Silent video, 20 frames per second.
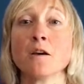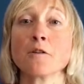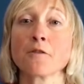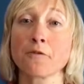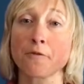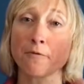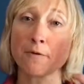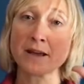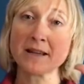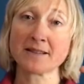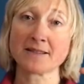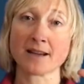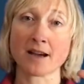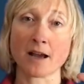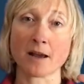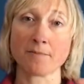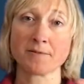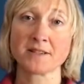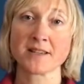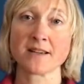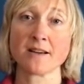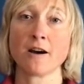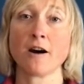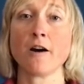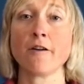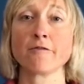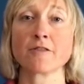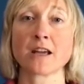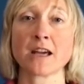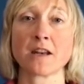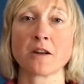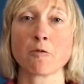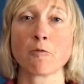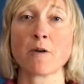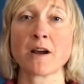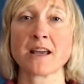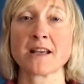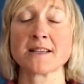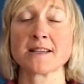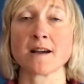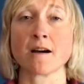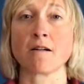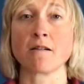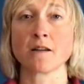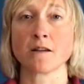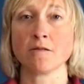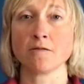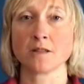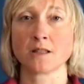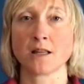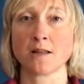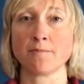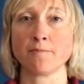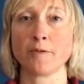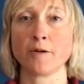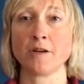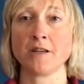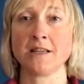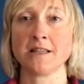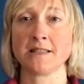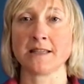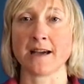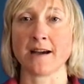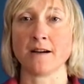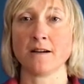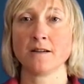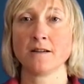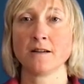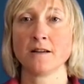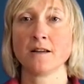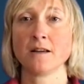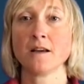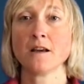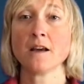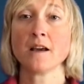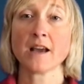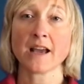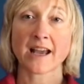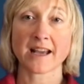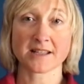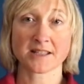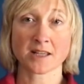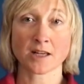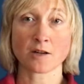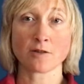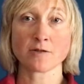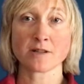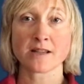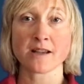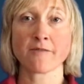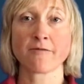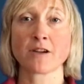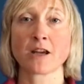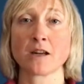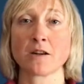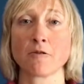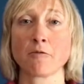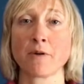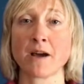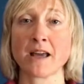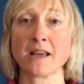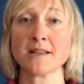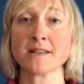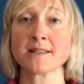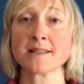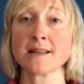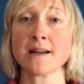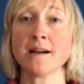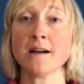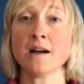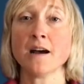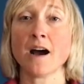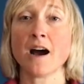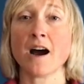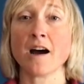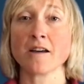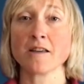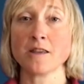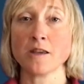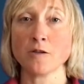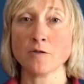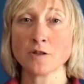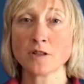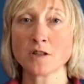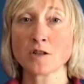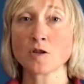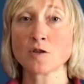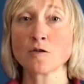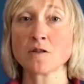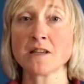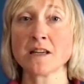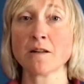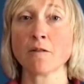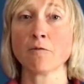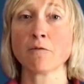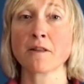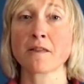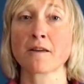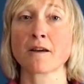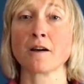Three types of getaways are used in Bonita. Exclusive getaways are used to deal with